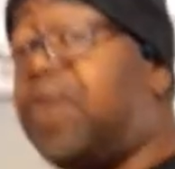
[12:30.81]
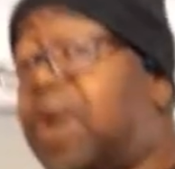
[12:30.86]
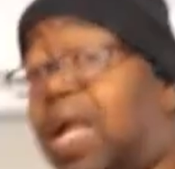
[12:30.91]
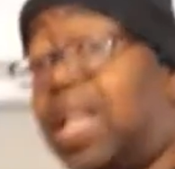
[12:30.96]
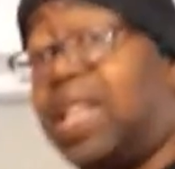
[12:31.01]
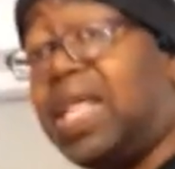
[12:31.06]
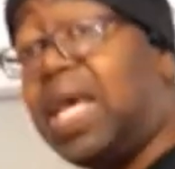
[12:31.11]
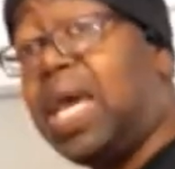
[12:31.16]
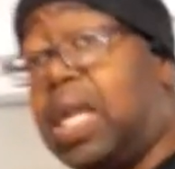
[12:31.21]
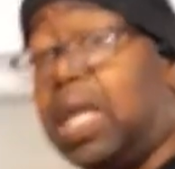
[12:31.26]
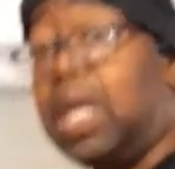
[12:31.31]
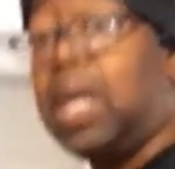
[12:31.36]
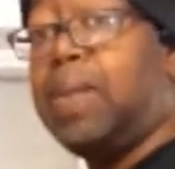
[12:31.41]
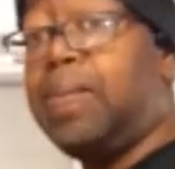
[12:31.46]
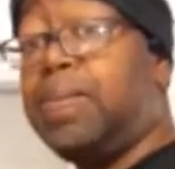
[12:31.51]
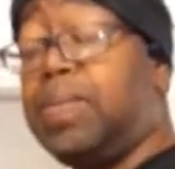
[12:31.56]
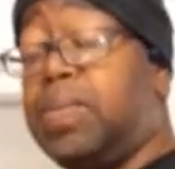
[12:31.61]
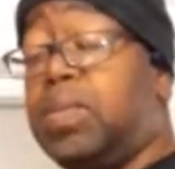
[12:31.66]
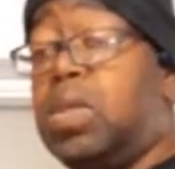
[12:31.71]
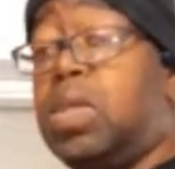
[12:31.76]
fry that up.
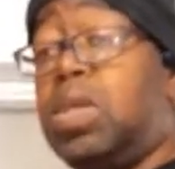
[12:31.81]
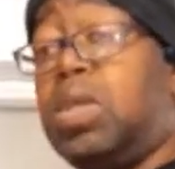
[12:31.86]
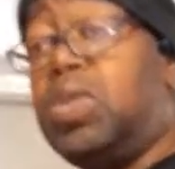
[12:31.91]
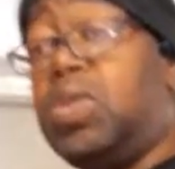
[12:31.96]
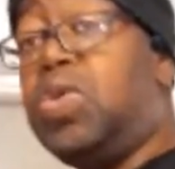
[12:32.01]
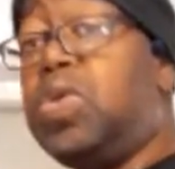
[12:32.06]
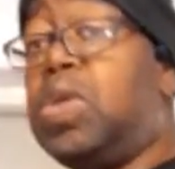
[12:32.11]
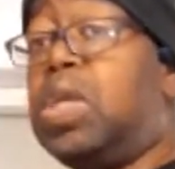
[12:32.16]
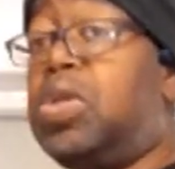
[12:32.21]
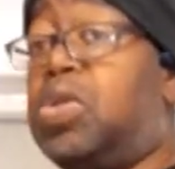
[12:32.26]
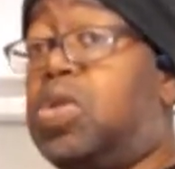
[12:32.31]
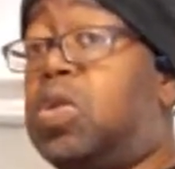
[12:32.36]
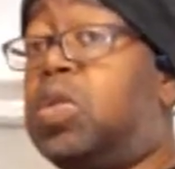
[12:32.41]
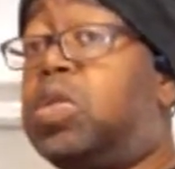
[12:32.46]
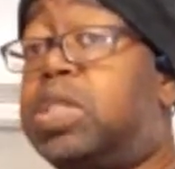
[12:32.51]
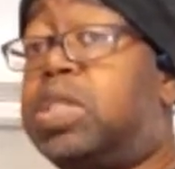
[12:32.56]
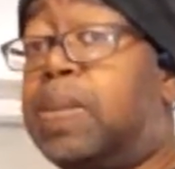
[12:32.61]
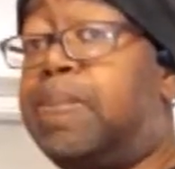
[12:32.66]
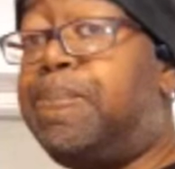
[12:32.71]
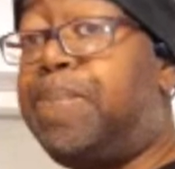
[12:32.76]
You can
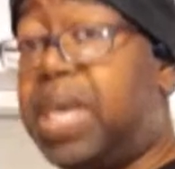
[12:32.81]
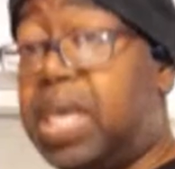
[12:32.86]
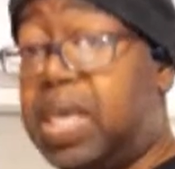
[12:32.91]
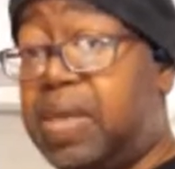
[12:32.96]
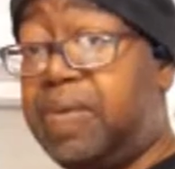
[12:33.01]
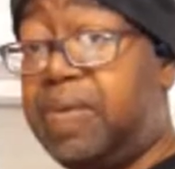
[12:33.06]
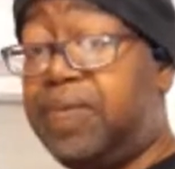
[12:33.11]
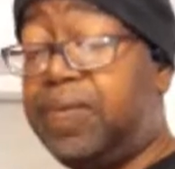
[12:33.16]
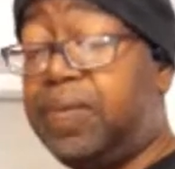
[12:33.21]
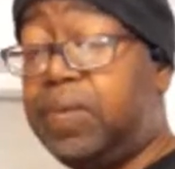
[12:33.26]
do some beef.